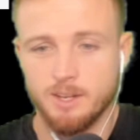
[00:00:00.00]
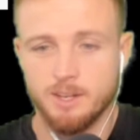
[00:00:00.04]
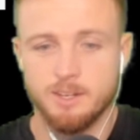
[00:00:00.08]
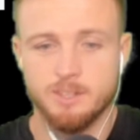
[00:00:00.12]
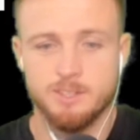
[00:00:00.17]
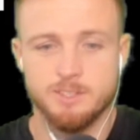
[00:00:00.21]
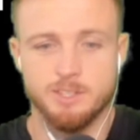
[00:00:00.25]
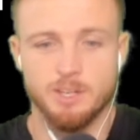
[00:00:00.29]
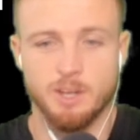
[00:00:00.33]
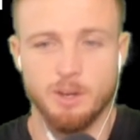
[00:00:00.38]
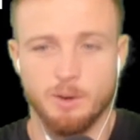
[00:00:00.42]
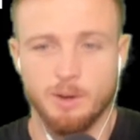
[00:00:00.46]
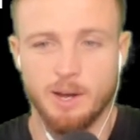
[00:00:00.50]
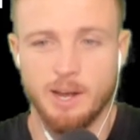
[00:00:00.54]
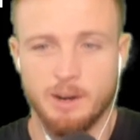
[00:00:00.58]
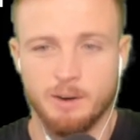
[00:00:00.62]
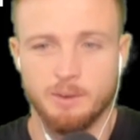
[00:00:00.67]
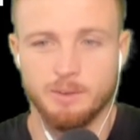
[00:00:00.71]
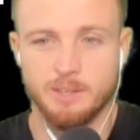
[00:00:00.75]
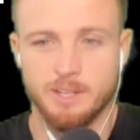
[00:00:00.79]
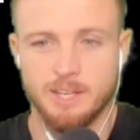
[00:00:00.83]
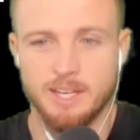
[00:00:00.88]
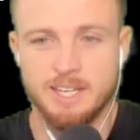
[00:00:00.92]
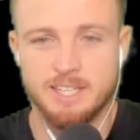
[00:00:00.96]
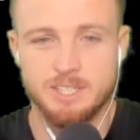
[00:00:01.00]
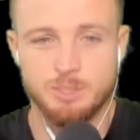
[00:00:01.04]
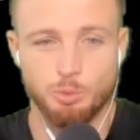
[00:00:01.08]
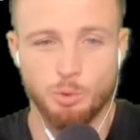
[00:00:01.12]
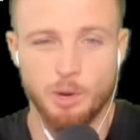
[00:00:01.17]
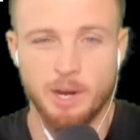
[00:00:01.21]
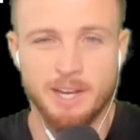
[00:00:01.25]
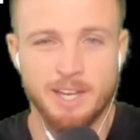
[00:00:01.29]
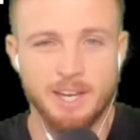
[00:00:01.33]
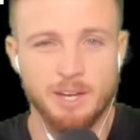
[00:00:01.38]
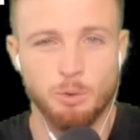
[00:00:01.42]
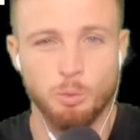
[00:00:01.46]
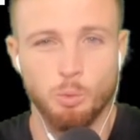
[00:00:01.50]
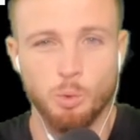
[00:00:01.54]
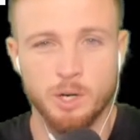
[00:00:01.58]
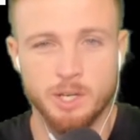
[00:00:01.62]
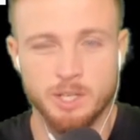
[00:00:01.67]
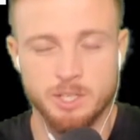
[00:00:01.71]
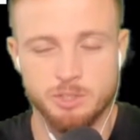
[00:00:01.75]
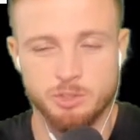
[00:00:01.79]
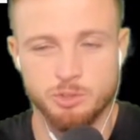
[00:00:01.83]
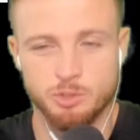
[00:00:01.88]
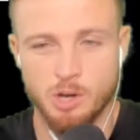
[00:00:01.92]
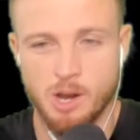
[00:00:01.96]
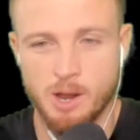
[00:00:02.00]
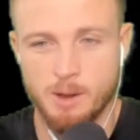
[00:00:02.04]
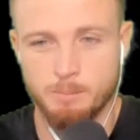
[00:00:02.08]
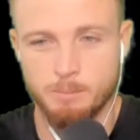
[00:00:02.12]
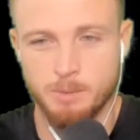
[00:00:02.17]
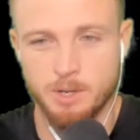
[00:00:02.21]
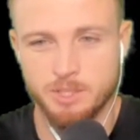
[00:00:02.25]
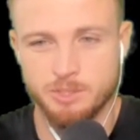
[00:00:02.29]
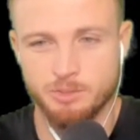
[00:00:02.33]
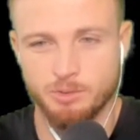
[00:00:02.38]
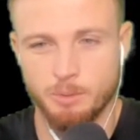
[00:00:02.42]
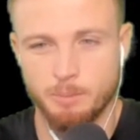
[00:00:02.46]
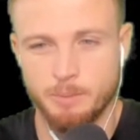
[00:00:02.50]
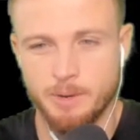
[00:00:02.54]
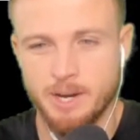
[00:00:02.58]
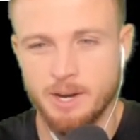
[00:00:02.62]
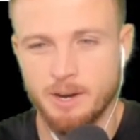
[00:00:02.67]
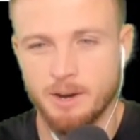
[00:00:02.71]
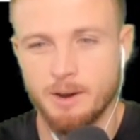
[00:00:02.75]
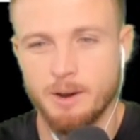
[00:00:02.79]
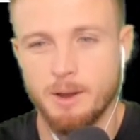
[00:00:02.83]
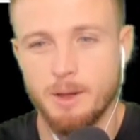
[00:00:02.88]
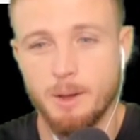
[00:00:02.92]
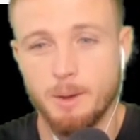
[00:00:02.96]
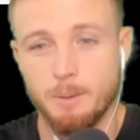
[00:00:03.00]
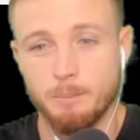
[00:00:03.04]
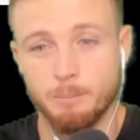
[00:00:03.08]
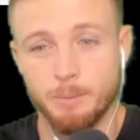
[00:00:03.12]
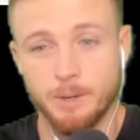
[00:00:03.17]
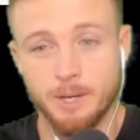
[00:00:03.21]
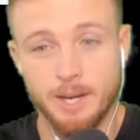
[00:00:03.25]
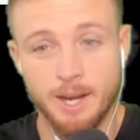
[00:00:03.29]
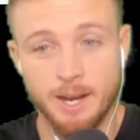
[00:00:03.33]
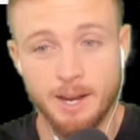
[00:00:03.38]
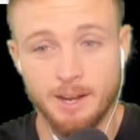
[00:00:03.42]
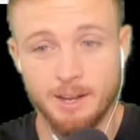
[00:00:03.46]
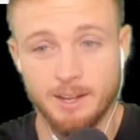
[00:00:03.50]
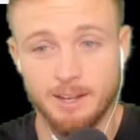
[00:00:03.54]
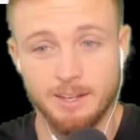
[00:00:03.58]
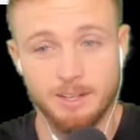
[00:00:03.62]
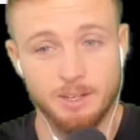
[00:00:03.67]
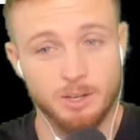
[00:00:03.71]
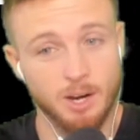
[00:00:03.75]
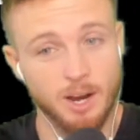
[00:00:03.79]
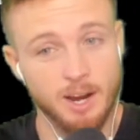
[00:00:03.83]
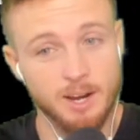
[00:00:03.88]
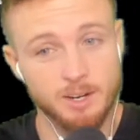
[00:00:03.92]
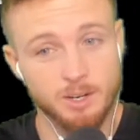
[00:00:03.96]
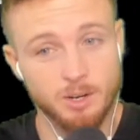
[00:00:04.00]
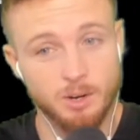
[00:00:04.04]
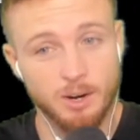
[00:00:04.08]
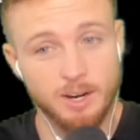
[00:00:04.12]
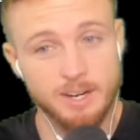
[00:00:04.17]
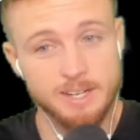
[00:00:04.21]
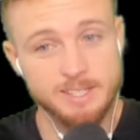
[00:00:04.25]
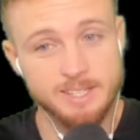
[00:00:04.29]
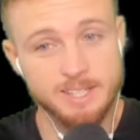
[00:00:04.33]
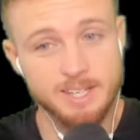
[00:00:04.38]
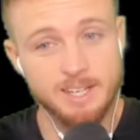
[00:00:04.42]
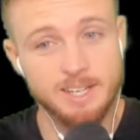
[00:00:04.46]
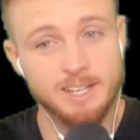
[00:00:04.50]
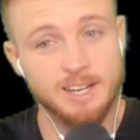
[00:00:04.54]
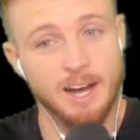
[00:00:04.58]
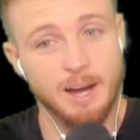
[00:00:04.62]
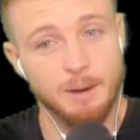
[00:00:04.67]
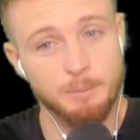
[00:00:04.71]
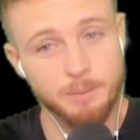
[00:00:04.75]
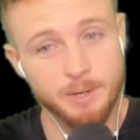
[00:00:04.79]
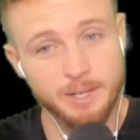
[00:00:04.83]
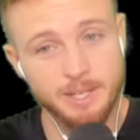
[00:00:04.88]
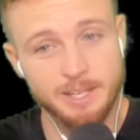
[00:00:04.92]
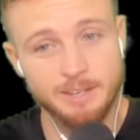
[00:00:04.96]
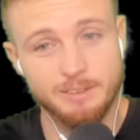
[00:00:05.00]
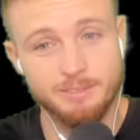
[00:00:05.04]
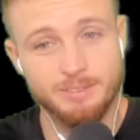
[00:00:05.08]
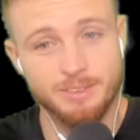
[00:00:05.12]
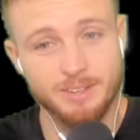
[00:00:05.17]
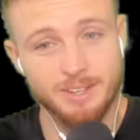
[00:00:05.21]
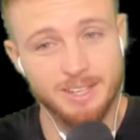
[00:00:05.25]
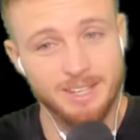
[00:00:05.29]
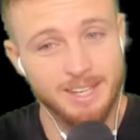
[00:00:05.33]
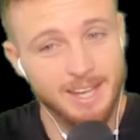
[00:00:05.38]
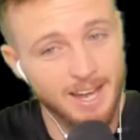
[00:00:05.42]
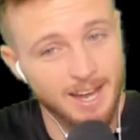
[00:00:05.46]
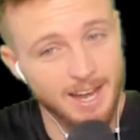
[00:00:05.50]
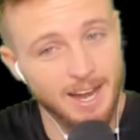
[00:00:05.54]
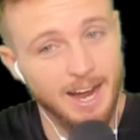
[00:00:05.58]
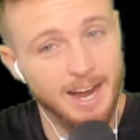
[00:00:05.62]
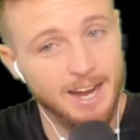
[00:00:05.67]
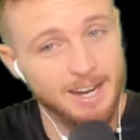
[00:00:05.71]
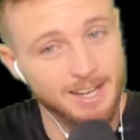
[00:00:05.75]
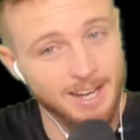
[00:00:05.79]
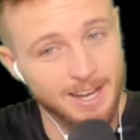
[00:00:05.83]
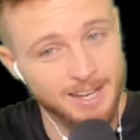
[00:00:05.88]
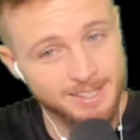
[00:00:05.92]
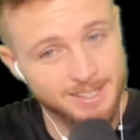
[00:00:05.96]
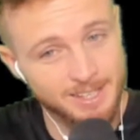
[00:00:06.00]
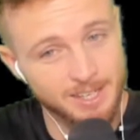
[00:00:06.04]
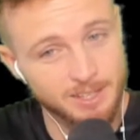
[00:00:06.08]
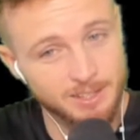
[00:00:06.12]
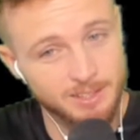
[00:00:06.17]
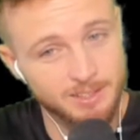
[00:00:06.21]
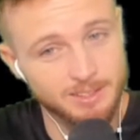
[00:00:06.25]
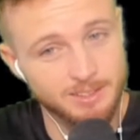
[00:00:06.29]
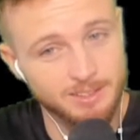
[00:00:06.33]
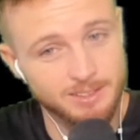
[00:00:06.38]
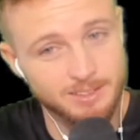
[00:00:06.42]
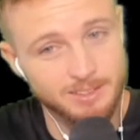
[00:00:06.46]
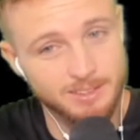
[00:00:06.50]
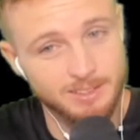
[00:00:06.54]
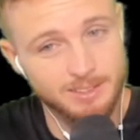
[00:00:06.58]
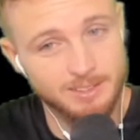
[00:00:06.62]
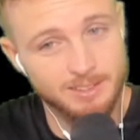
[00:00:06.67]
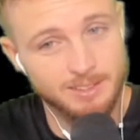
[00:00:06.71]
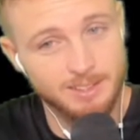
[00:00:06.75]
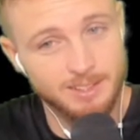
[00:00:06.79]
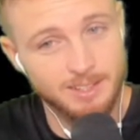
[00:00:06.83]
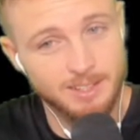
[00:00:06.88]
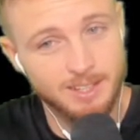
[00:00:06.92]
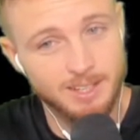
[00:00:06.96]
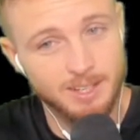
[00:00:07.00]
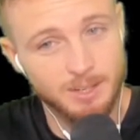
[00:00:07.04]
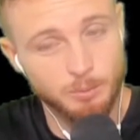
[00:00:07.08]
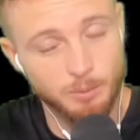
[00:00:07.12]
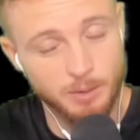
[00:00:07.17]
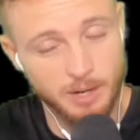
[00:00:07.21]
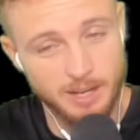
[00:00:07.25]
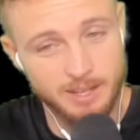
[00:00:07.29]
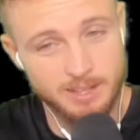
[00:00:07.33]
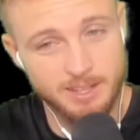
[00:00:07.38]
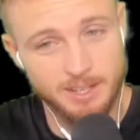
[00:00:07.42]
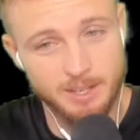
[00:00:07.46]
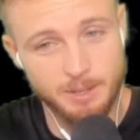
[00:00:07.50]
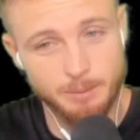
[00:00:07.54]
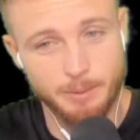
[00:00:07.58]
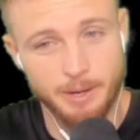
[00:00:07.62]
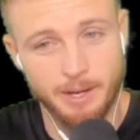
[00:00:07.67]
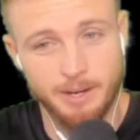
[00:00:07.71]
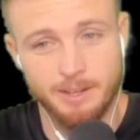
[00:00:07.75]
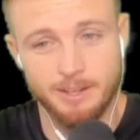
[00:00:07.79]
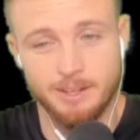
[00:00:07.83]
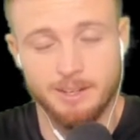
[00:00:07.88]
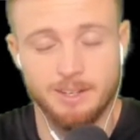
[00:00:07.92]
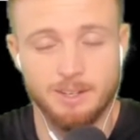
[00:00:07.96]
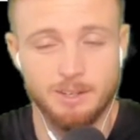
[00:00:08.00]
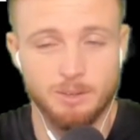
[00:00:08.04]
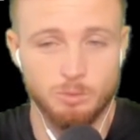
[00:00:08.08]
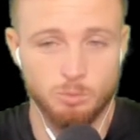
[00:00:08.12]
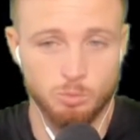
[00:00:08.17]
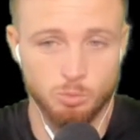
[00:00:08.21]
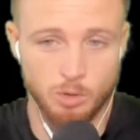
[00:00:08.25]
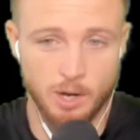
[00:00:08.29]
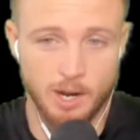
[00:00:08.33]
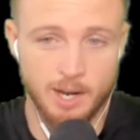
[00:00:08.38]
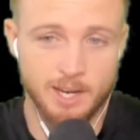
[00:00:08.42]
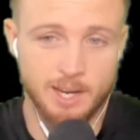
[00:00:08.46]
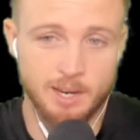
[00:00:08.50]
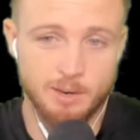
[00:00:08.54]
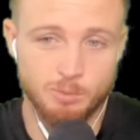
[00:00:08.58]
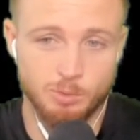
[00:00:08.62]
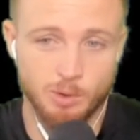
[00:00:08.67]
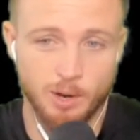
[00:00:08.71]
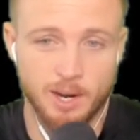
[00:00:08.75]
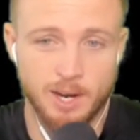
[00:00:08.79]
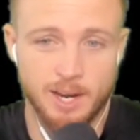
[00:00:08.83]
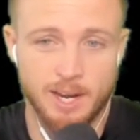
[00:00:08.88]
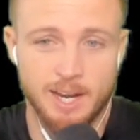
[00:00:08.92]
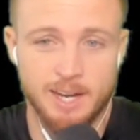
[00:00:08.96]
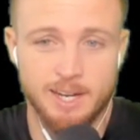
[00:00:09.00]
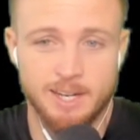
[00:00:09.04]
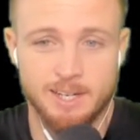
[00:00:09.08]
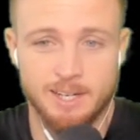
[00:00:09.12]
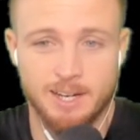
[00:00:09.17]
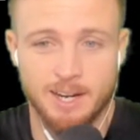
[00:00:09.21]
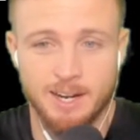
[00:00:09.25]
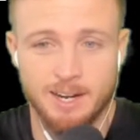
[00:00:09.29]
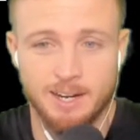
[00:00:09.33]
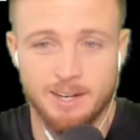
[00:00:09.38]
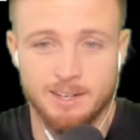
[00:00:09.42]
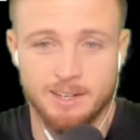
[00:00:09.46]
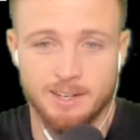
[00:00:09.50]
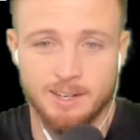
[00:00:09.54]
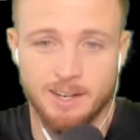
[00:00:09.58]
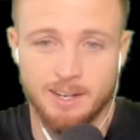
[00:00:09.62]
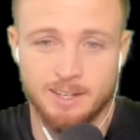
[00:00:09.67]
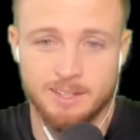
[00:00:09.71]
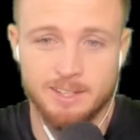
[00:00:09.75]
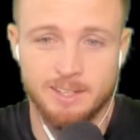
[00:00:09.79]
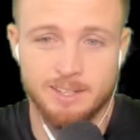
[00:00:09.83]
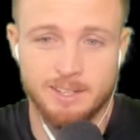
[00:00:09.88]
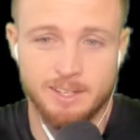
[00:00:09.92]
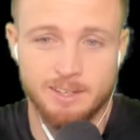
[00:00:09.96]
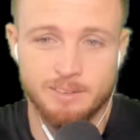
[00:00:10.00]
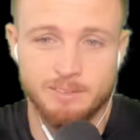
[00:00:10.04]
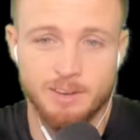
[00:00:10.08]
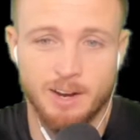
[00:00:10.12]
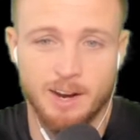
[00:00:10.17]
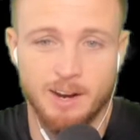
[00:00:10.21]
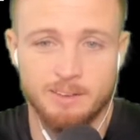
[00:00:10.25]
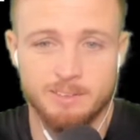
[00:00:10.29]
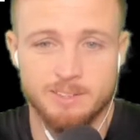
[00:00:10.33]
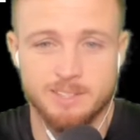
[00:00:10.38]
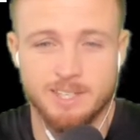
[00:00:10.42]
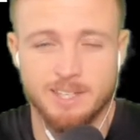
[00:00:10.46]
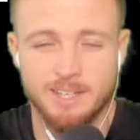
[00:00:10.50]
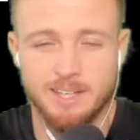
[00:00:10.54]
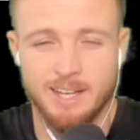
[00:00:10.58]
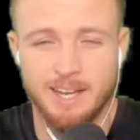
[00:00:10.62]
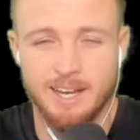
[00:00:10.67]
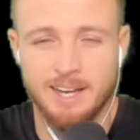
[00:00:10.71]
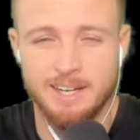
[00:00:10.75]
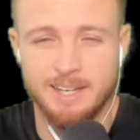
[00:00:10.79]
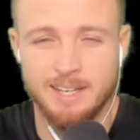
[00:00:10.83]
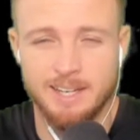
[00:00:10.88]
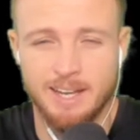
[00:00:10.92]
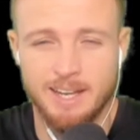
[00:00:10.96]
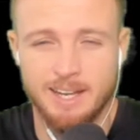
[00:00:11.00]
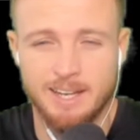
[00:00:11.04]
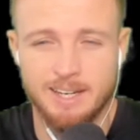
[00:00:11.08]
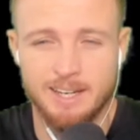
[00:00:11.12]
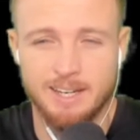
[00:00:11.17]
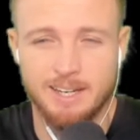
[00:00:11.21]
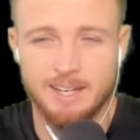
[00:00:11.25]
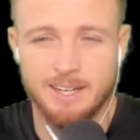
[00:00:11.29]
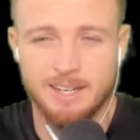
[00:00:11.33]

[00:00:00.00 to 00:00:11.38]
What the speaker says: so his ranking wouldn't drop much from here. But yeah, kind of crazy. I'm gonna give I did, when I think about it, I gave Ray an 89 and I did give Iverson an 88.